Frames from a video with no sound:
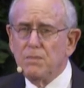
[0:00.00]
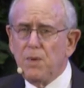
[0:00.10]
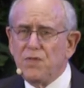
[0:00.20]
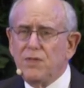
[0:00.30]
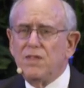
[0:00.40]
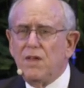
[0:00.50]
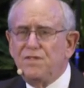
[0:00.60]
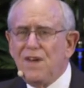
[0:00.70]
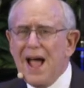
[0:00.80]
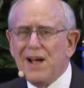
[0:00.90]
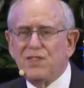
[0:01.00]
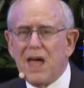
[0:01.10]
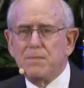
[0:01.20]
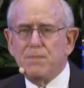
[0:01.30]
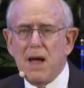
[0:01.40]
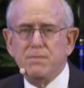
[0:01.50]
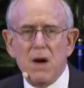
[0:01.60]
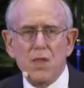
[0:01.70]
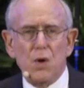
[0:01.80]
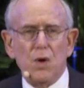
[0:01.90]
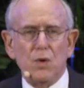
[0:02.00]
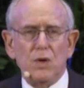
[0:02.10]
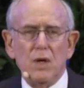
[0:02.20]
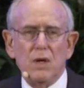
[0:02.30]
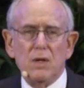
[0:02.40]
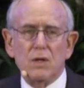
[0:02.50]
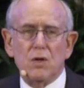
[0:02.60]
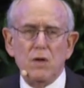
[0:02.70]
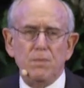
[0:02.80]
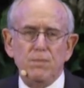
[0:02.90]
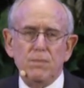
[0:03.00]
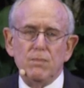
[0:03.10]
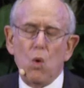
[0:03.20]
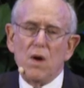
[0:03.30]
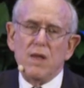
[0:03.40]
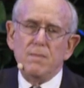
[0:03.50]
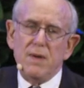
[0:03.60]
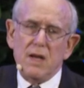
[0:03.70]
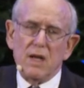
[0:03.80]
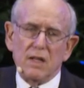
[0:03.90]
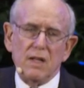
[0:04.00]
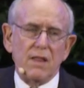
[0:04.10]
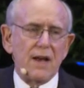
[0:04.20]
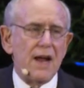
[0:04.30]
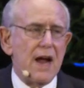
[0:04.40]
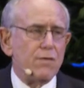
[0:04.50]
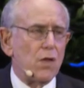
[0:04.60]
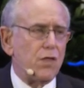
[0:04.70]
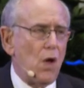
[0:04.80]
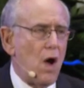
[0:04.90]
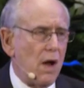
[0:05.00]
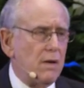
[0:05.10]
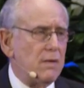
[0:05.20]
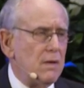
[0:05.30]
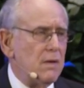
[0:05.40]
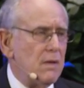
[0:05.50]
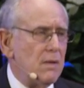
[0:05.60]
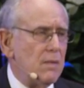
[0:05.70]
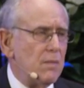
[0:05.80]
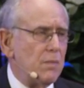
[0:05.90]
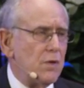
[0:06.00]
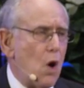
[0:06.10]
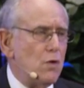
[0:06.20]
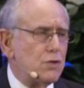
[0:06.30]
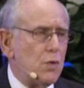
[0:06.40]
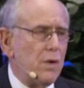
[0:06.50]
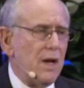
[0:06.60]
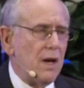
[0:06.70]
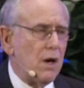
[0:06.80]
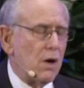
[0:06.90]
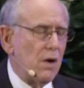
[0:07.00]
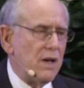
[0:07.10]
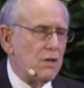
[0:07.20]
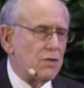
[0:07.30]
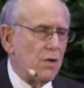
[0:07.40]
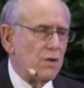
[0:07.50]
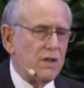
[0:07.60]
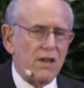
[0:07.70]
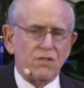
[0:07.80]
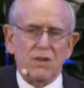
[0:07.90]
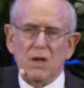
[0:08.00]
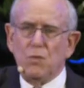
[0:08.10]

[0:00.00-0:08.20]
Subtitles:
But the fact that my mother could more immediately than I ever thought go to her eternal destiny